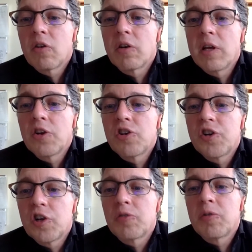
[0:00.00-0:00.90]
on Yiddish
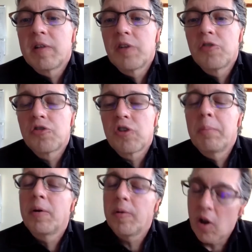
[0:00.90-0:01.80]
children's literature
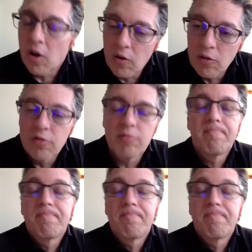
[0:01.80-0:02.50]
and periodicals.